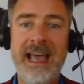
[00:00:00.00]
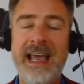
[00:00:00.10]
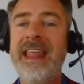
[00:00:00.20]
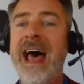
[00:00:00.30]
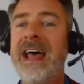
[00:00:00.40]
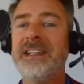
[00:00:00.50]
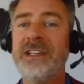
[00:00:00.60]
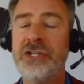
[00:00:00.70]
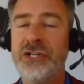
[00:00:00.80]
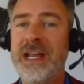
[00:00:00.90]
And that
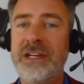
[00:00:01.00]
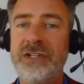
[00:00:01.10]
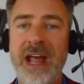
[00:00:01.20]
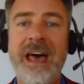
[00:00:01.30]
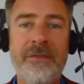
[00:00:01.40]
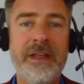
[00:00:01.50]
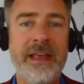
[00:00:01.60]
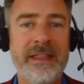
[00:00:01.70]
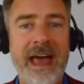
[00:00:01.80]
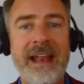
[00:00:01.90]
changed
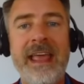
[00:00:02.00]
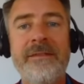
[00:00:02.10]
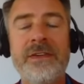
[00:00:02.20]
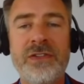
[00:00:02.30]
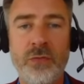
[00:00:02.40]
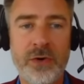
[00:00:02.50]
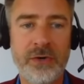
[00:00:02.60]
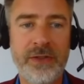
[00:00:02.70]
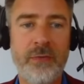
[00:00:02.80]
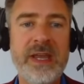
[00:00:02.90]
everything. That gave us the
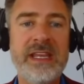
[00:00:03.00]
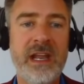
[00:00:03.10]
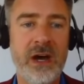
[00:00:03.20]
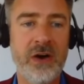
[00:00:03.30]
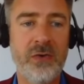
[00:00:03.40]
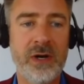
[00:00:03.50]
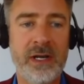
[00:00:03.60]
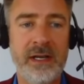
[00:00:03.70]
world that we know.